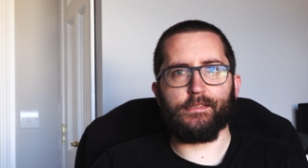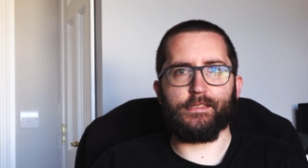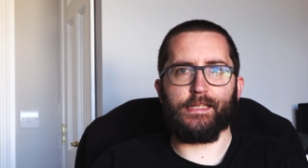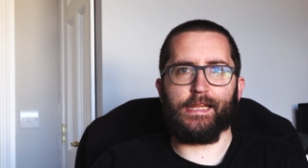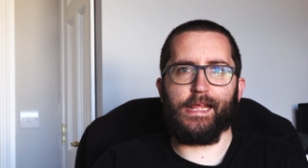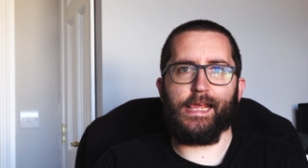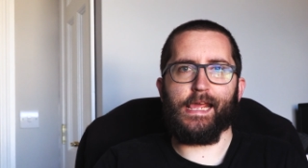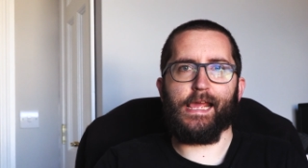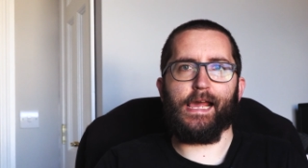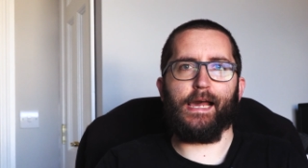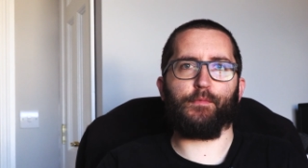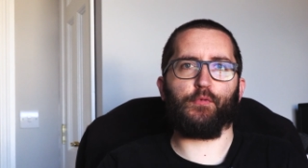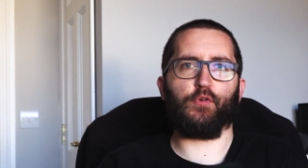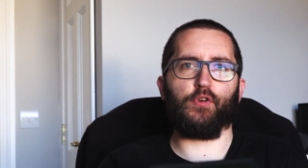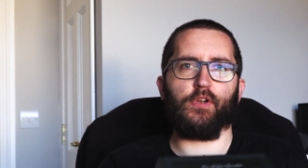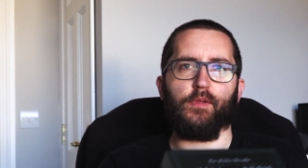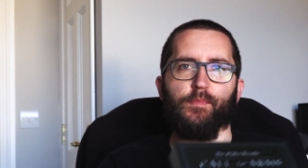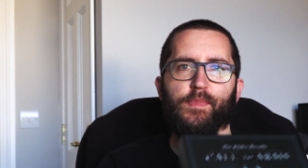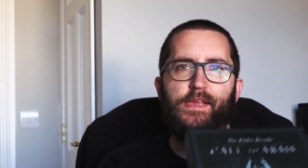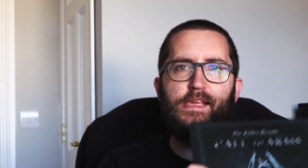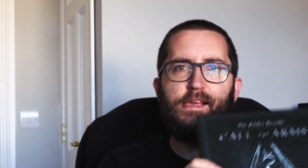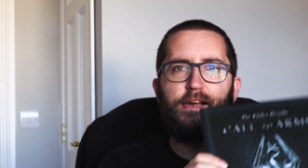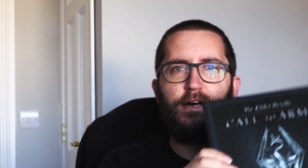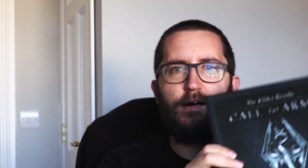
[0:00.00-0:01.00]
Today I'm going
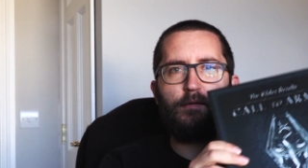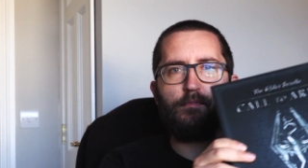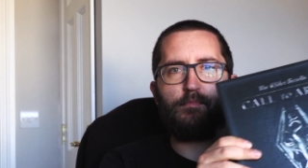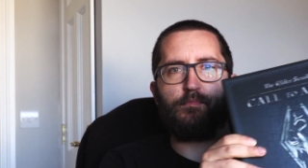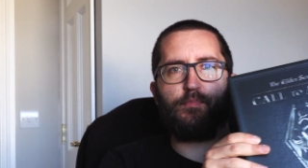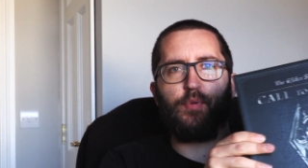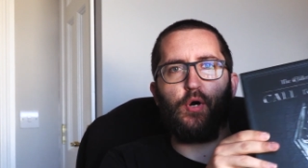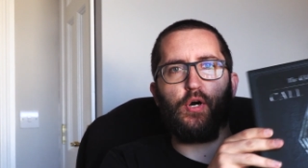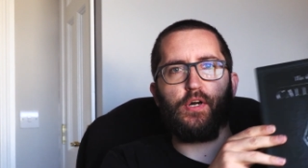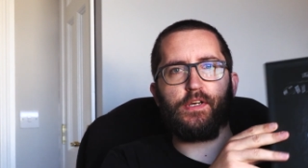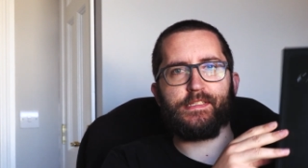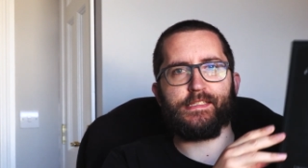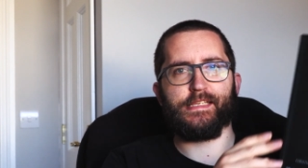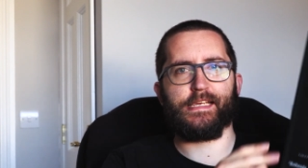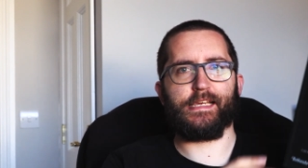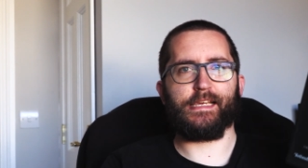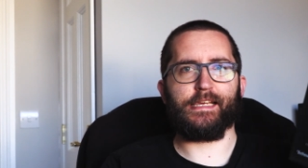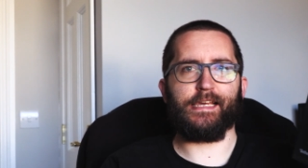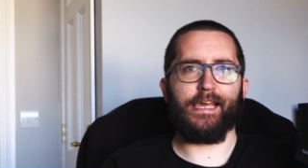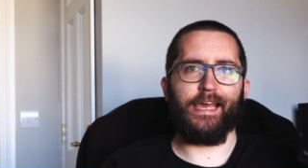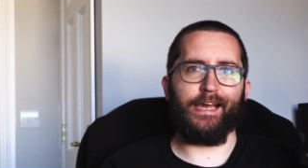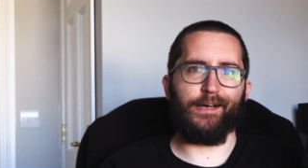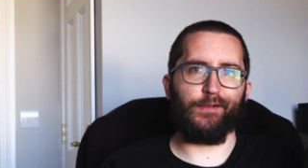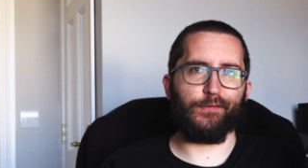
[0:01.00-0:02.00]
to be
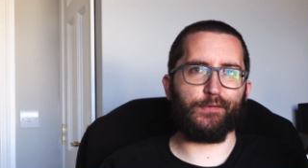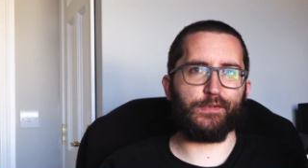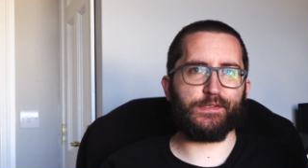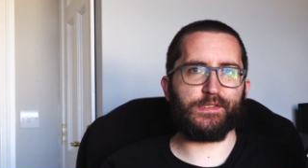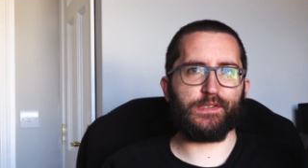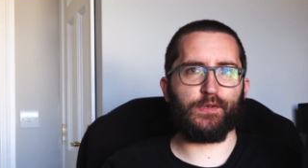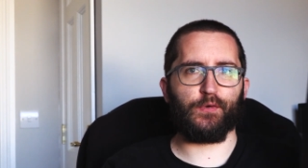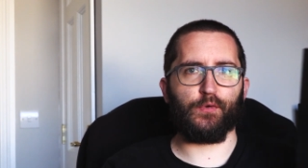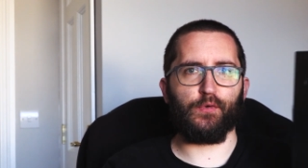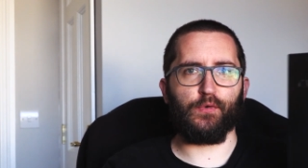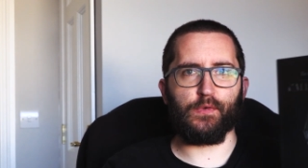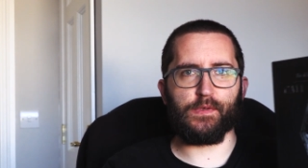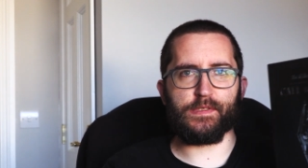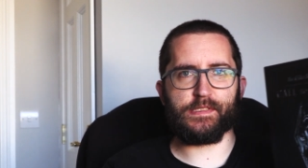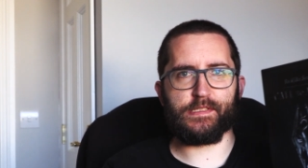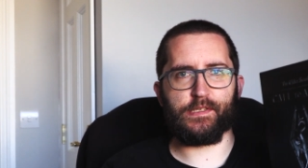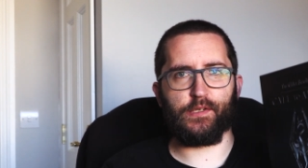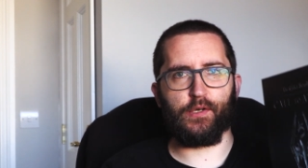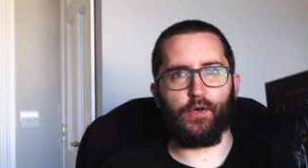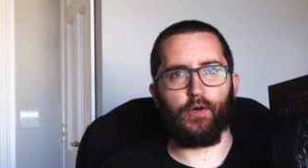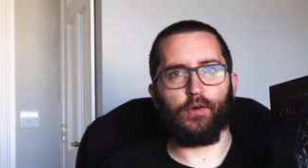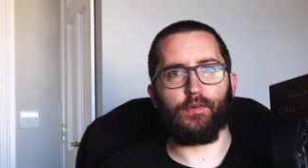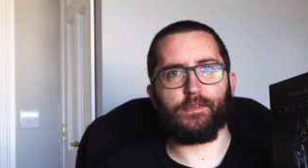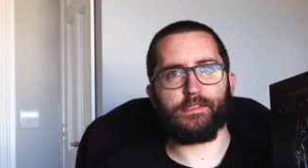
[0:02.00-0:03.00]
unboxing Elder Scrolls
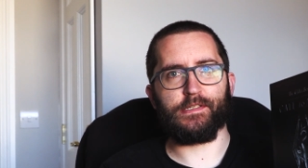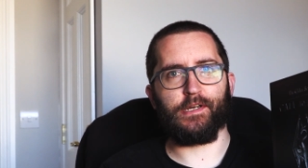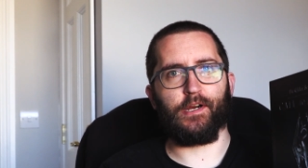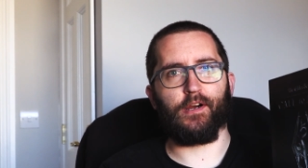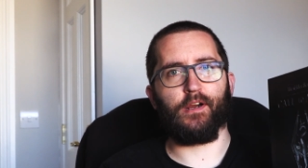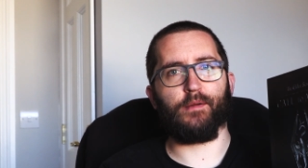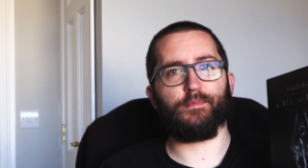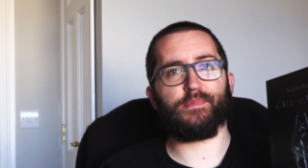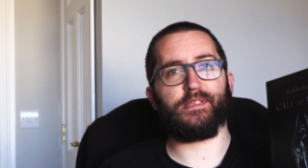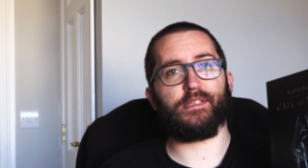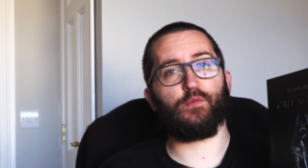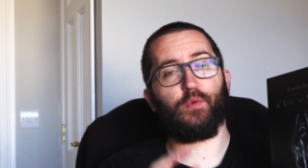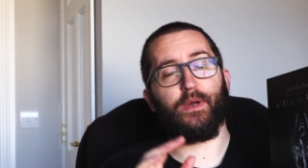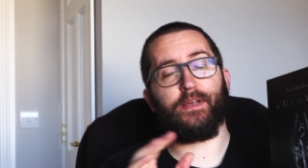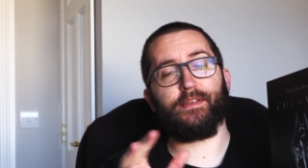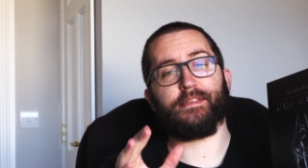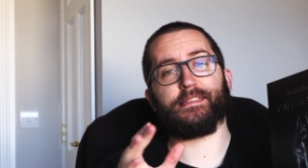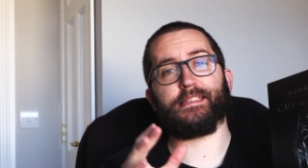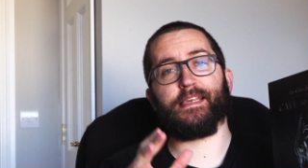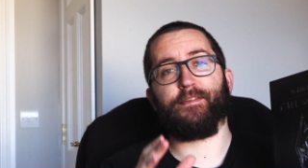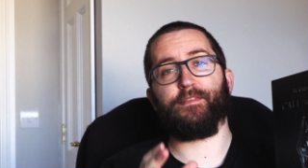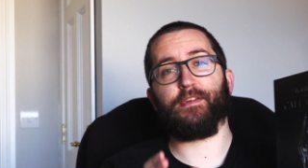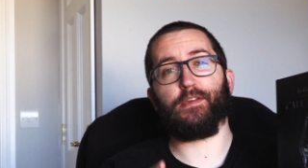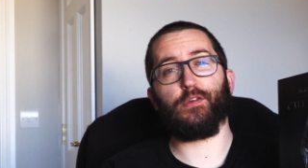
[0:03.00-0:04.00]
Call to Arms, as well
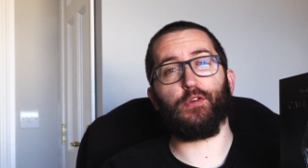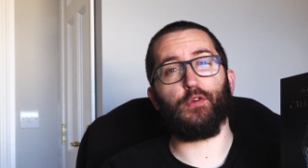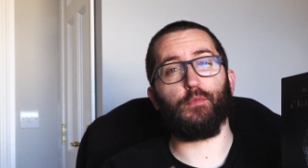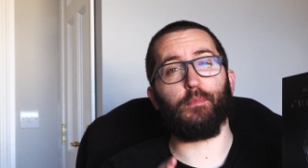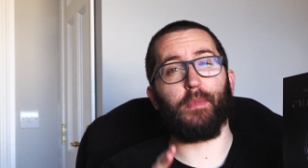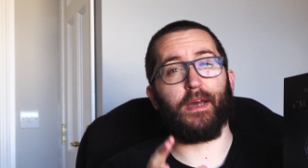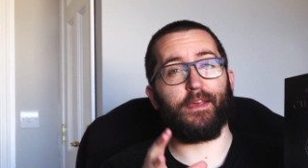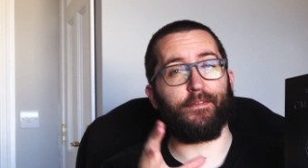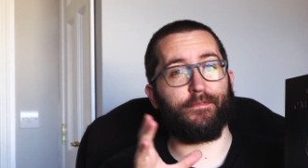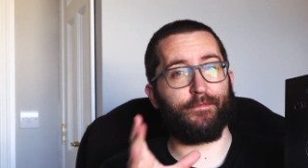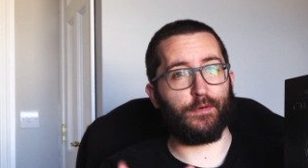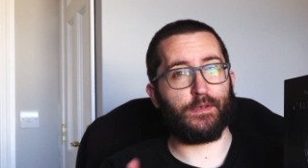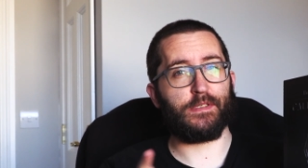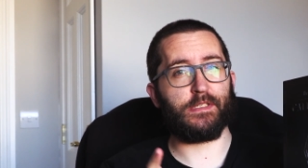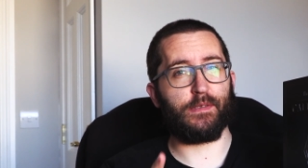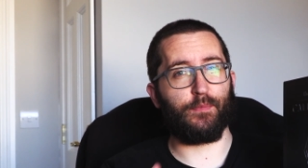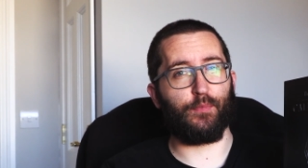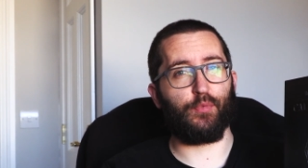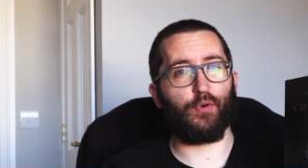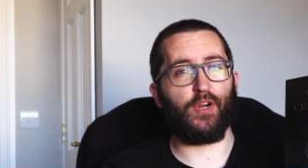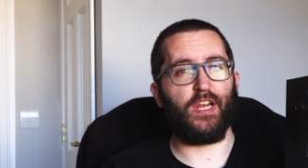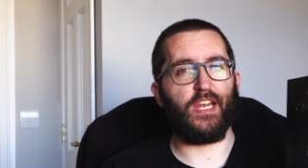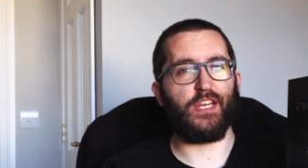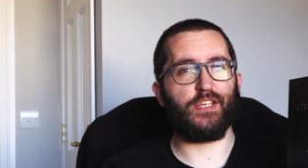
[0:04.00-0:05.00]
as giving you my first
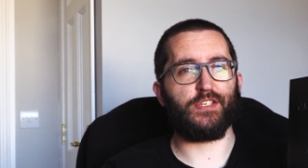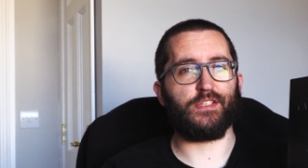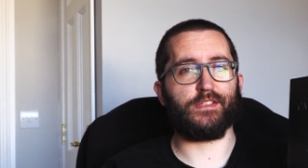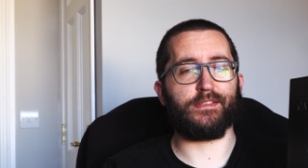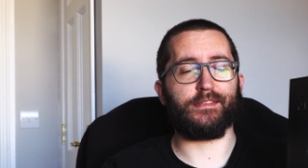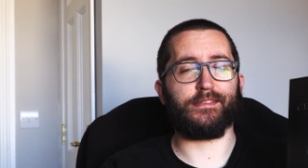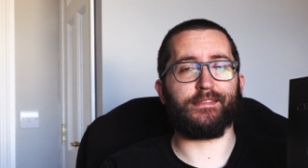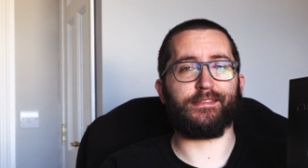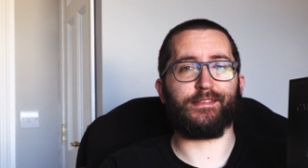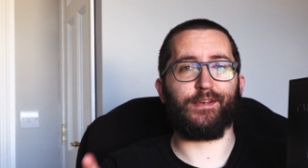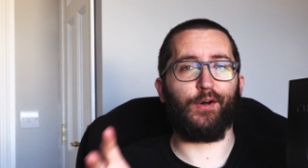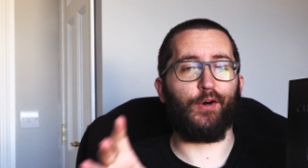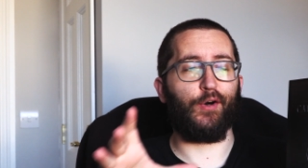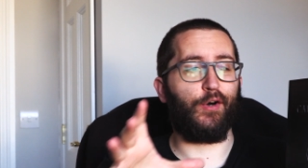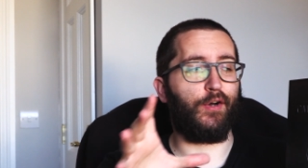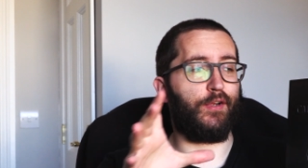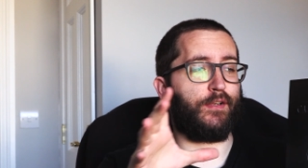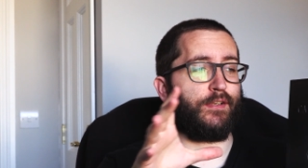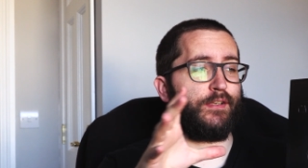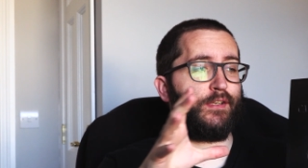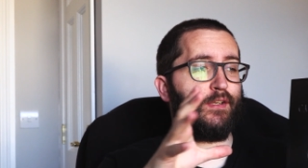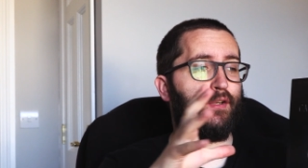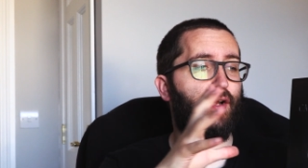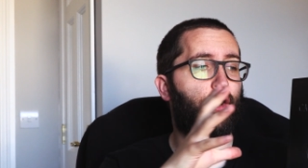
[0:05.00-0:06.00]
impressions
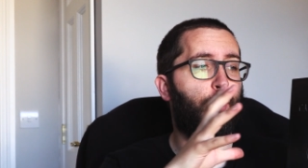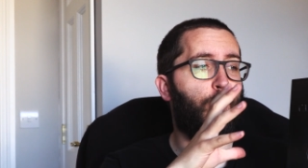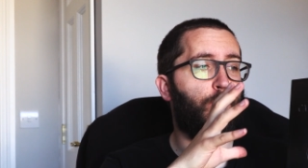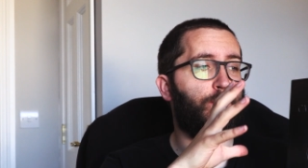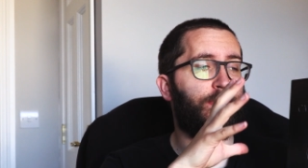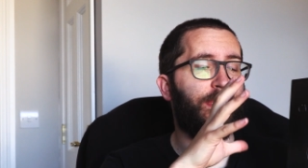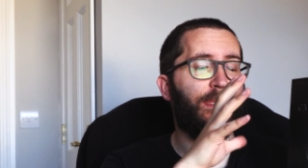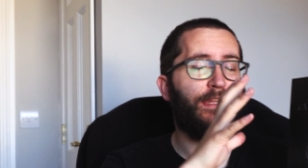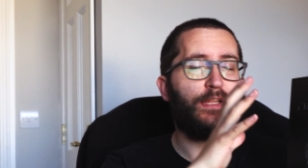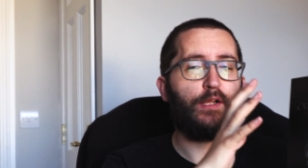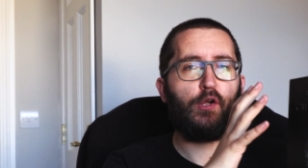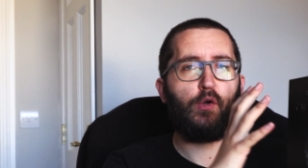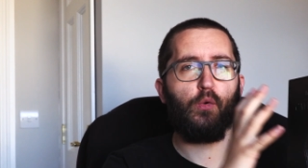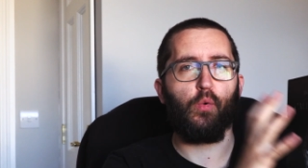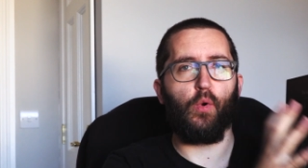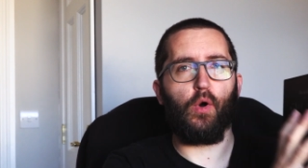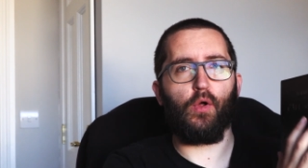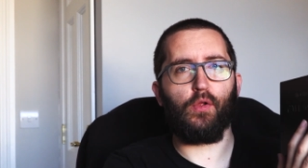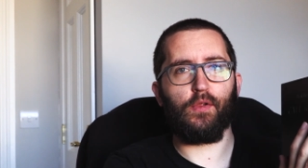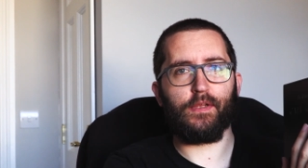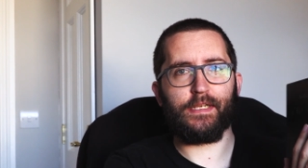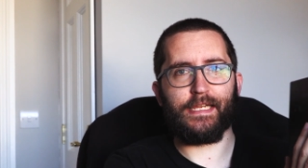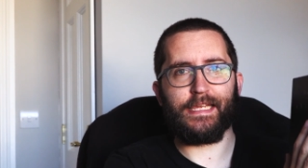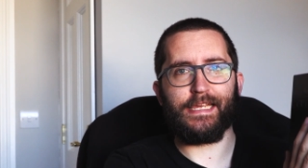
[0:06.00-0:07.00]
on not only the
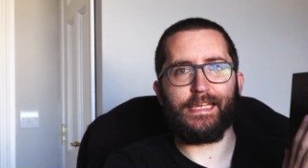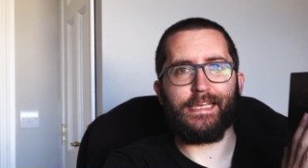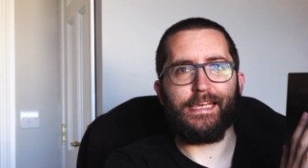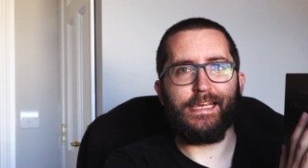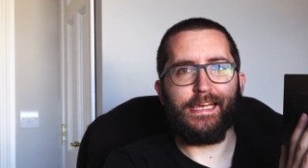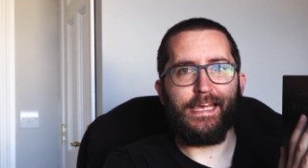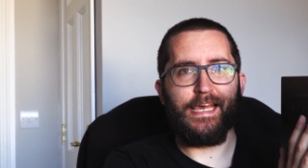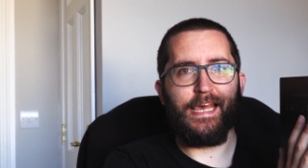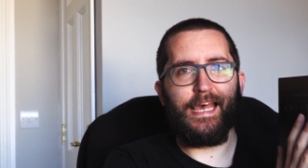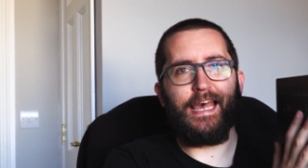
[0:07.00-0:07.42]
quality